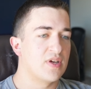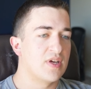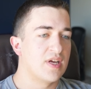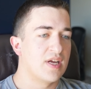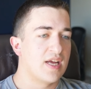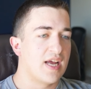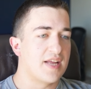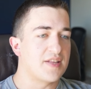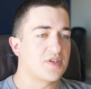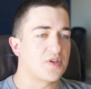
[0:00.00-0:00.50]

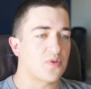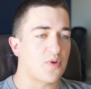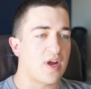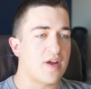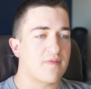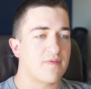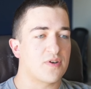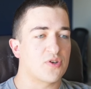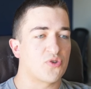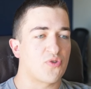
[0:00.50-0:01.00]
It's
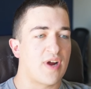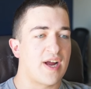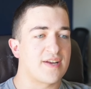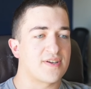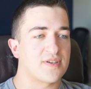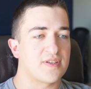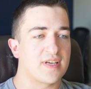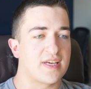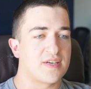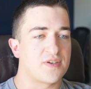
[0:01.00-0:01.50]
great for
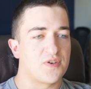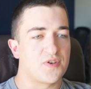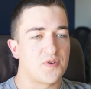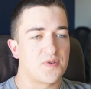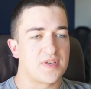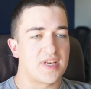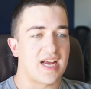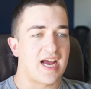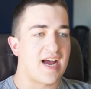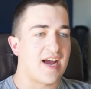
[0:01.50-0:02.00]
gradually
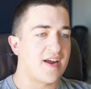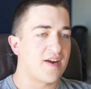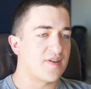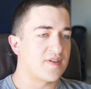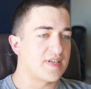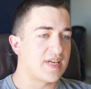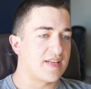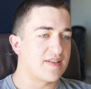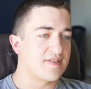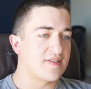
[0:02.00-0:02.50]
introducing higher
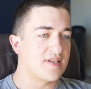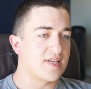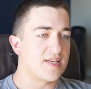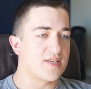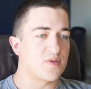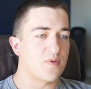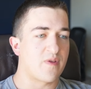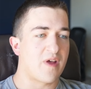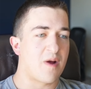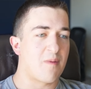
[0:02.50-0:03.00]

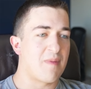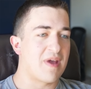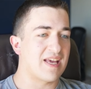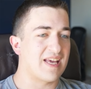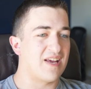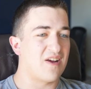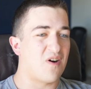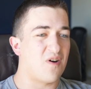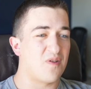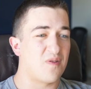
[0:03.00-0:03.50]
intensities without
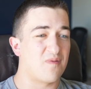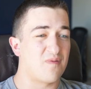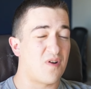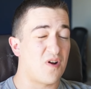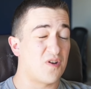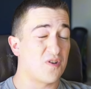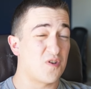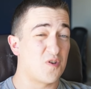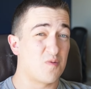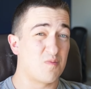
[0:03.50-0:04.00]
making all the
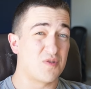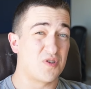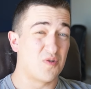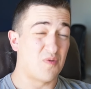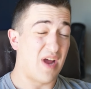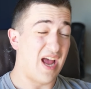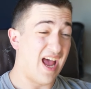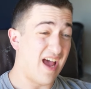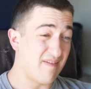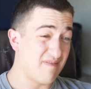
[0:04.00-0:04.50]
volume too
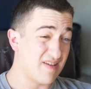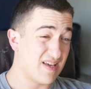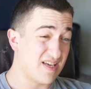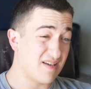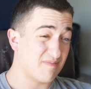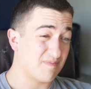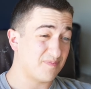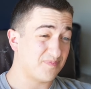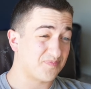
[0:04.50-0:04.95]
heavy.